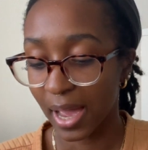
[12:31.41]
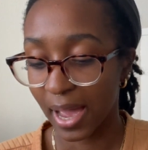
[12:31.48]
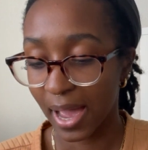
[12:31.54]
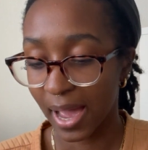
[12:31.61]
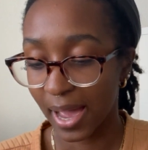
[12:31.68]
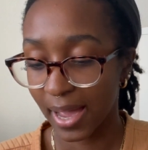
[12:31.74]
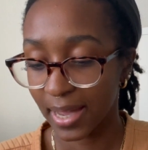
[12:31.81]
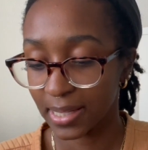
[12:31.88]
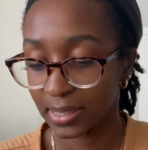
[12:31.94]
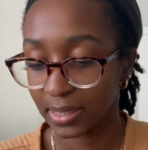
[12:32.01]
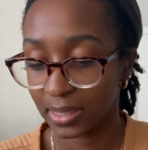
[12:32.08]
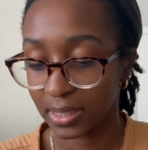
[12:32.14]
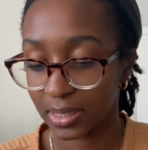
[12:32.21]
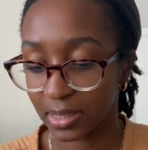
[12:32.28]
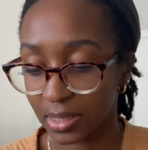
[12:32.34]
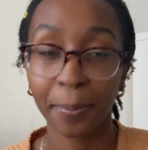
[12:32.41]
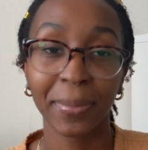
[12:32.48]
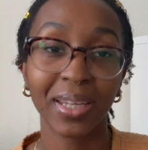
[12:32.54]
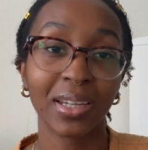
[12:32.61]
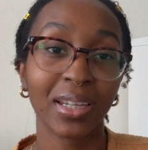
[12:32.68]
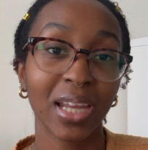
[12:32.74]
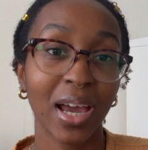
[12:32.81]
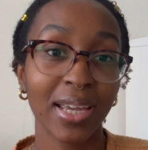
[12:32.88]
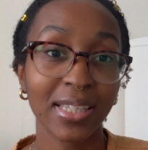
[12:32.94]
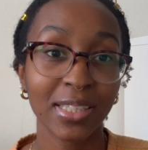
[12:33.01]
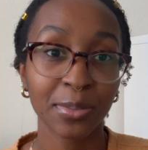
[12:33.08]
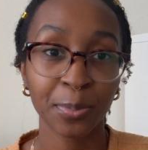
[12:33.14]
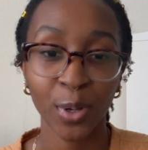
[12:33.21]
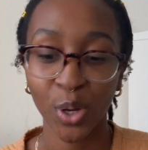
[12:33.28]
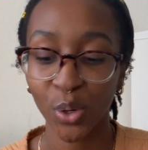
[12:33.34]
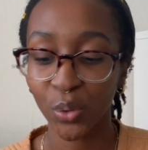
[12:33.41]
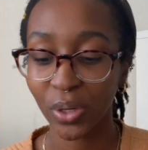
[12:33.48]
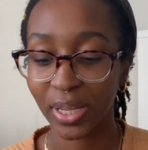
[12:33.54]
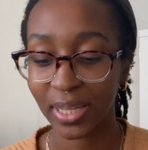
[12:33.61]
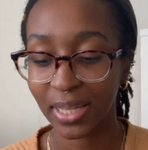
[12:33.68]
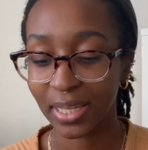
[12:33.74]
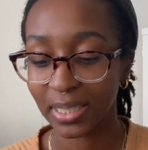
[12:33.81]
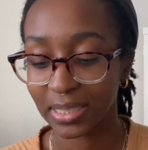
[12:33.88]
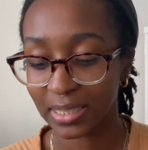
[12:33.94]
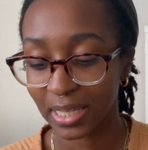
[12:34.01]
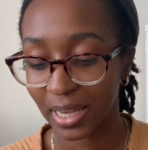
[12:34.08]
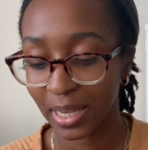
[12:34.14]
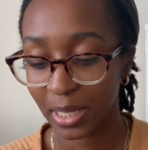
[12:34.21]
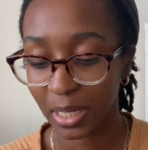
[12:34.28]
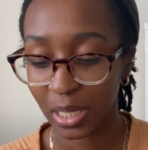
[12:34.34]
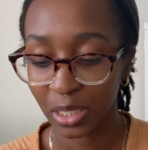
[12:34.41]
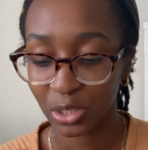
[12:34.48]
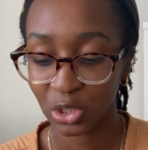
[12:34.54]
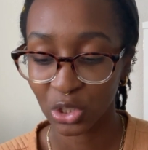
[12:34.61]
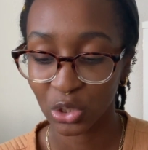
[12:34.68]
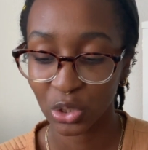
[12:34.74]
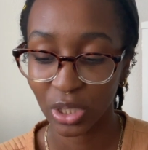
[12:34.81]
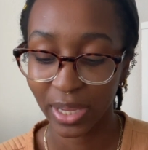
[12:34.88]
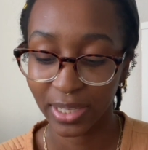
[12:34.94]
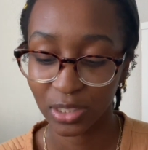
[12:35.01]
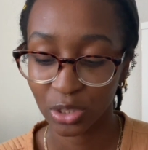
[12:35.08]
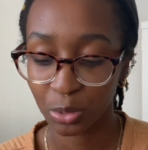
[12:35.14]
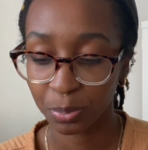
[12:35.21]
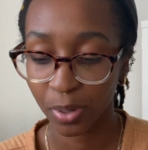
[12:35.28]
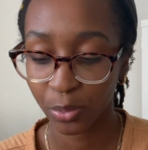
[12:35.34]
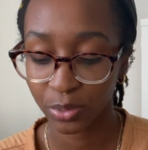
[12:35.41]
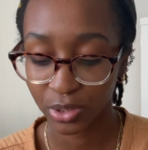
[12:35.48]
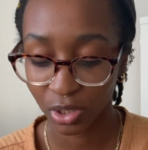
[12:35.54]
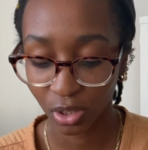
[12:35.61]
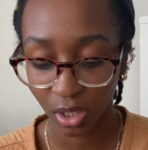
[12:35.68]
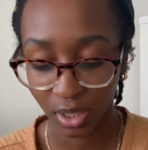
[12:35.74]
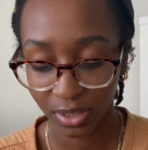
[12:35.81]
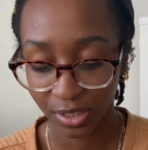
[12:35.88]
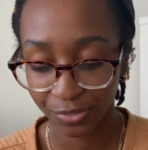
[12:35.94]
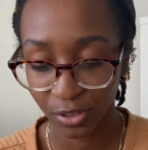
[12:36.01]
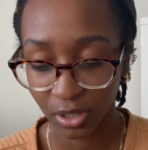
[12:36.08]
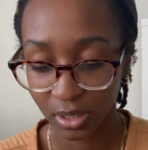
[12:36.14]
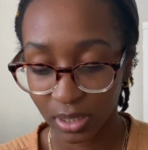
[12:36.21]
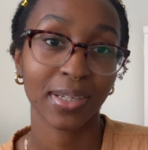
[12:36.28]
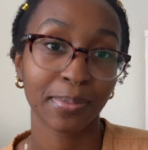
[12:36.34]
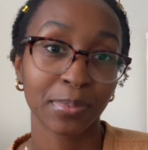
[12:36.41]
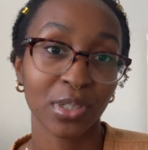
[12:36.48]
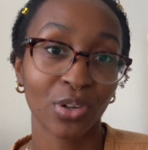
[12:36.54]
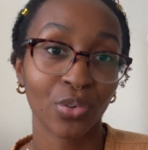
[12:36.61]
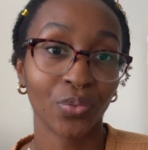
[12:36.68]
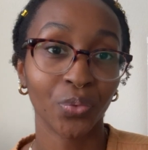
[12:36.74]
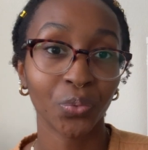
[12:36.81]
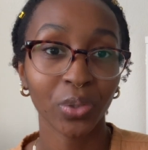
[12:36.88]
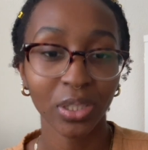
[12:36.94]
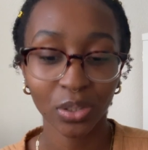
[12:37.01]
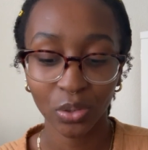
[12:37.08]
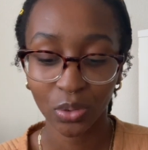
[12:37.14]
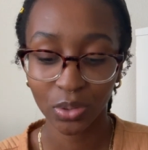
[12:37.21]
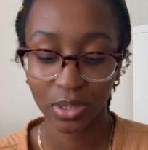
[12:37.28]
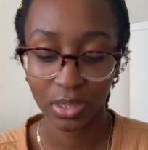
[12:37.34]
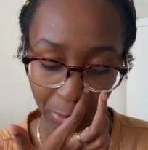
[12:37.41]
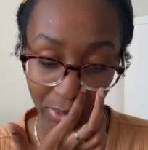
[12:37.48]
at itsamina.info, and I just like to post a lot of different types of reels.